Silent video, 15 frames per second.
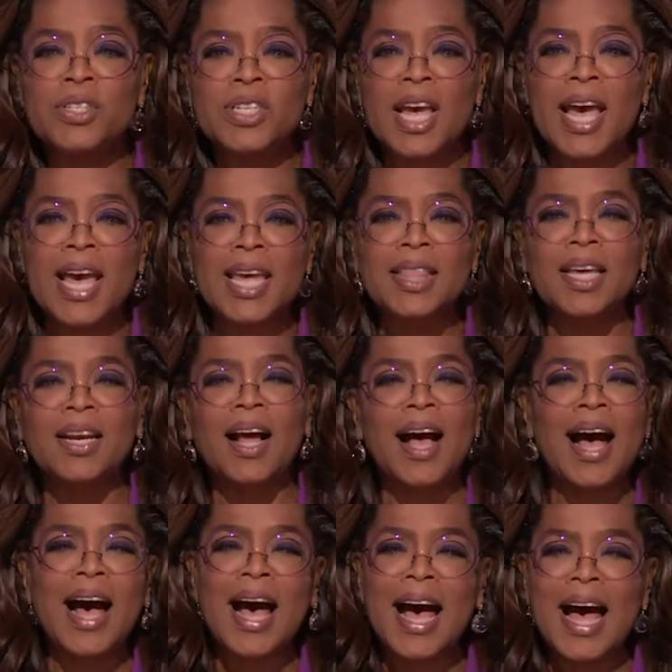say that
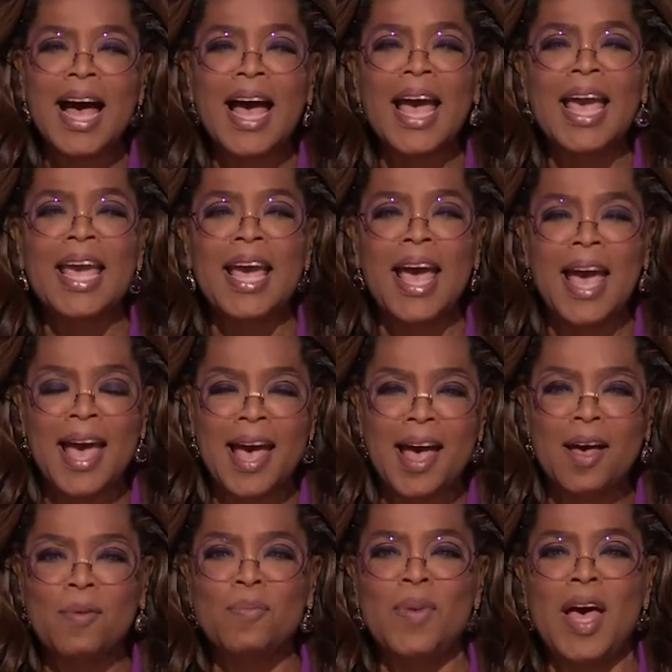I
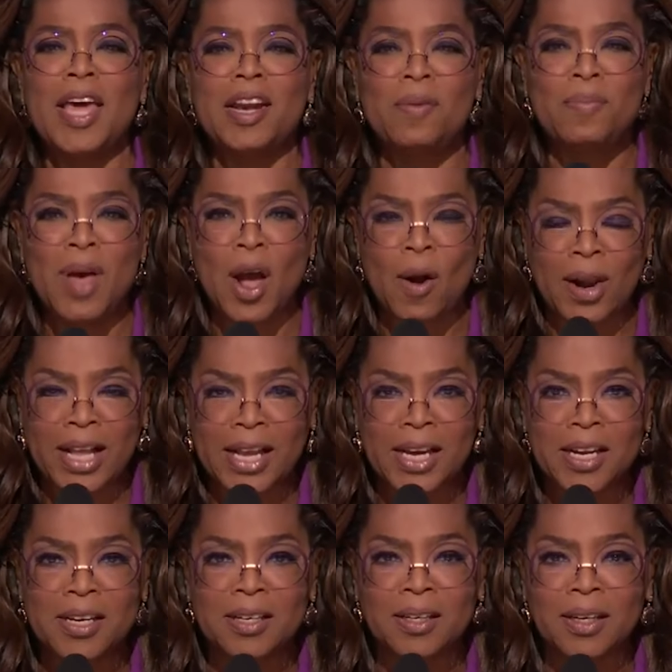am an
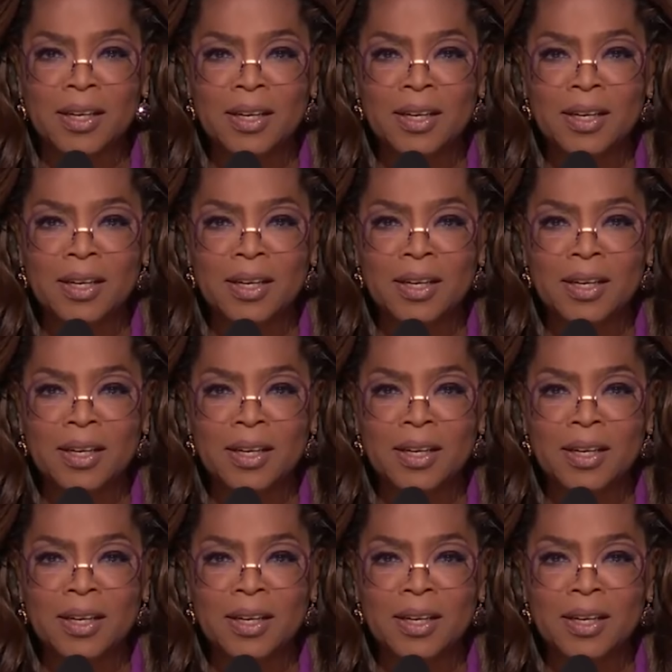American.